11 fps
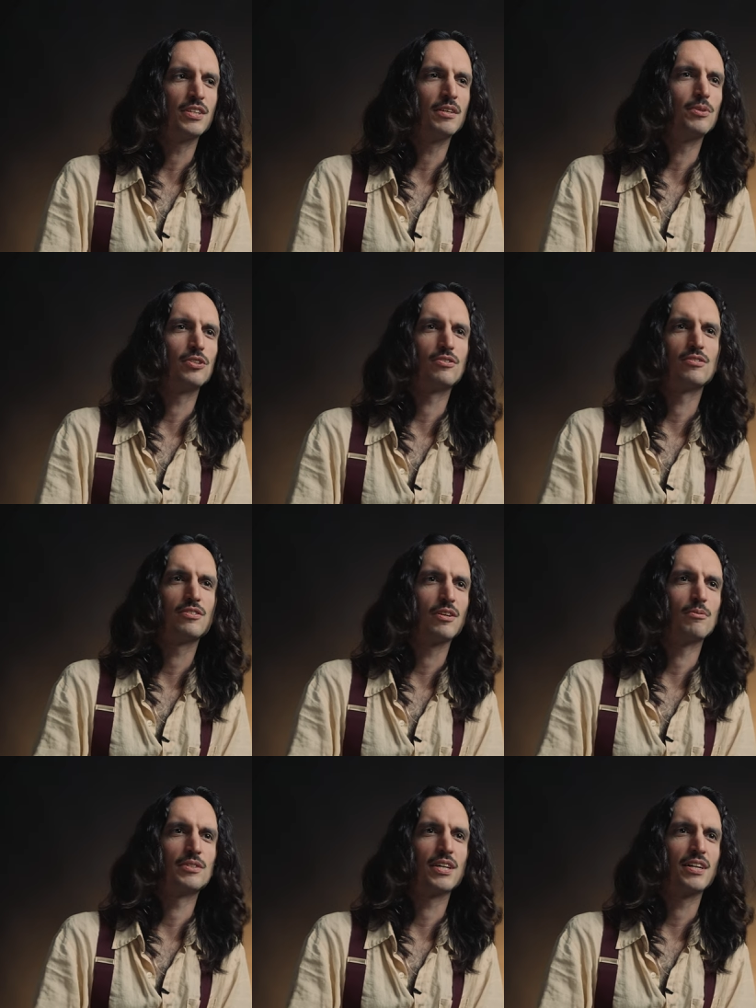taking pictures. She
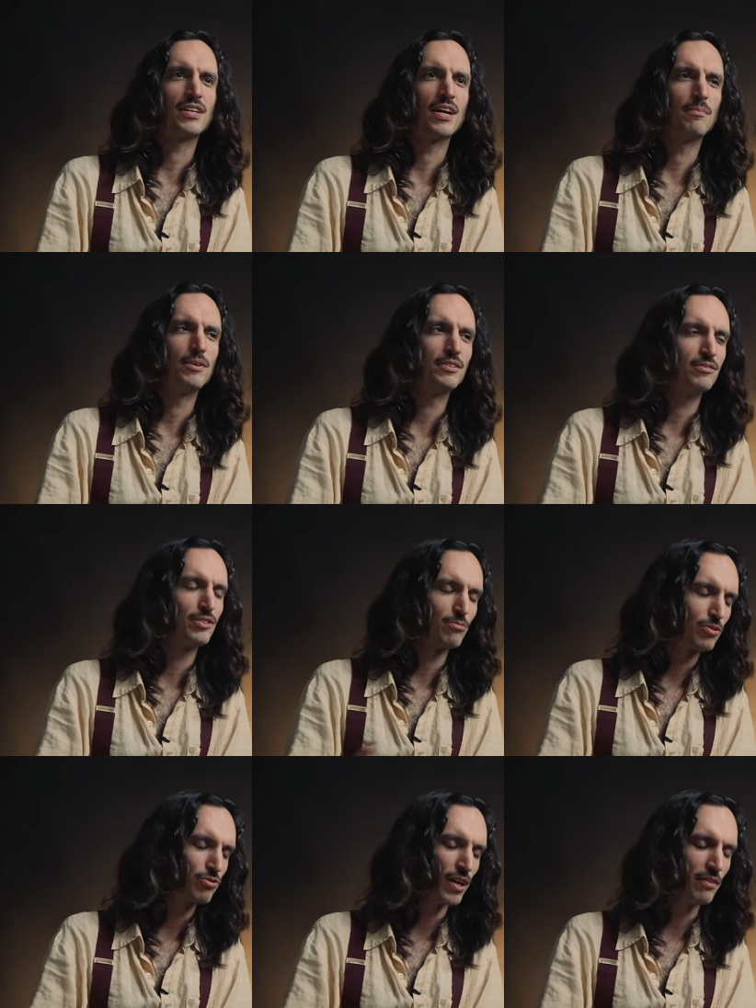always had a camera. and She
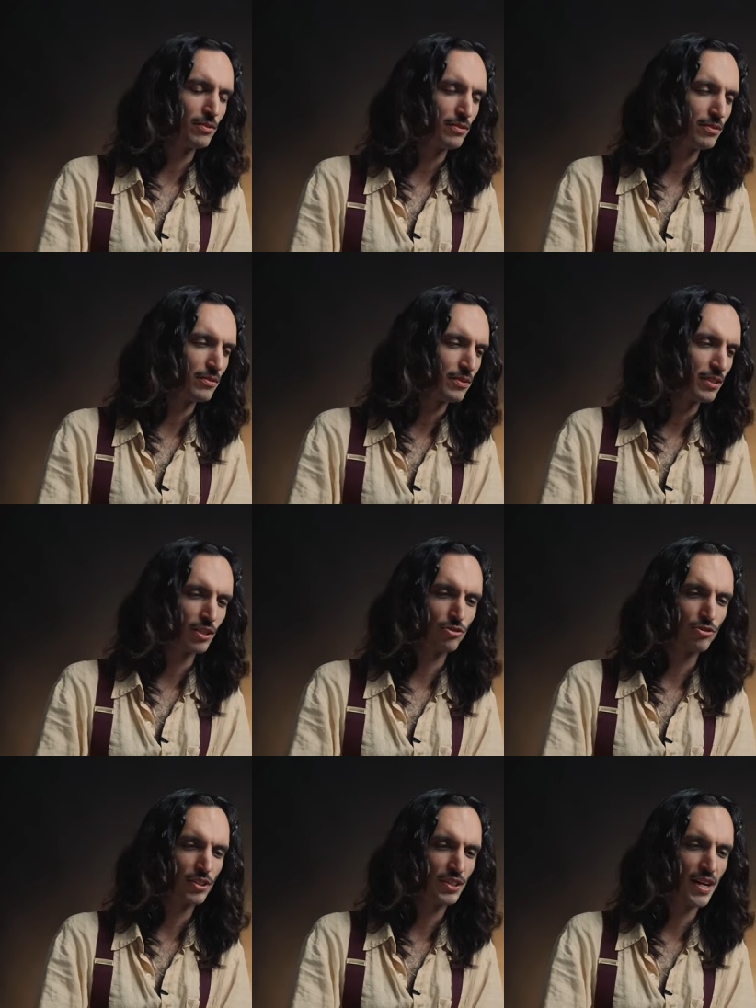would travel the
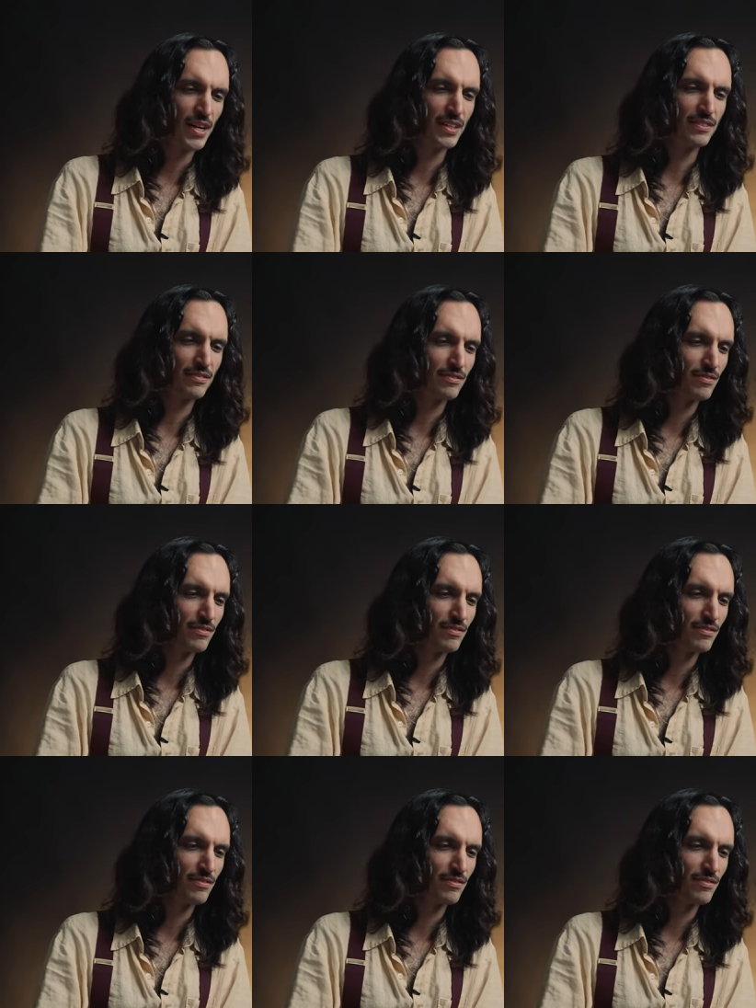country a lot